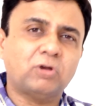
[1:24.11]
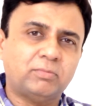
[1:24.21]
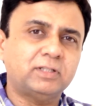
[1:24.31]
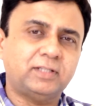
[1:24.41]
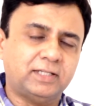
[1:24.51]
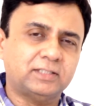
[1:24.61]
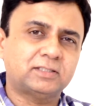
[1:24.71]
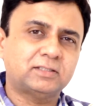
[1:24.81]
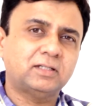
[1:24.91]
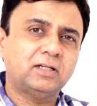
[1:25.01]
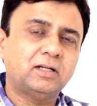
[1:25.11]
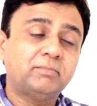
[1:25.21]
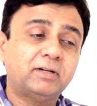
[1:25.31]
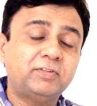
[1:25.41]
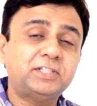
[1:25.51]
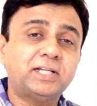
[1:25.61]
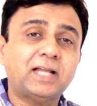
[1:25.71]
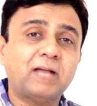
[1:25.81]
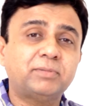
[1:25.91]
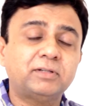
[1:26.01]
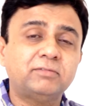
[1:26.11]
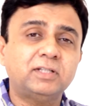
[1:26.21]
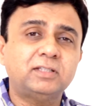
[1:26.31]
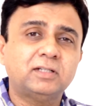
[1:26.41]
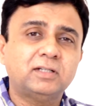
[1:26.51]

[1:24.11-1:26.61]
common things but which can happen with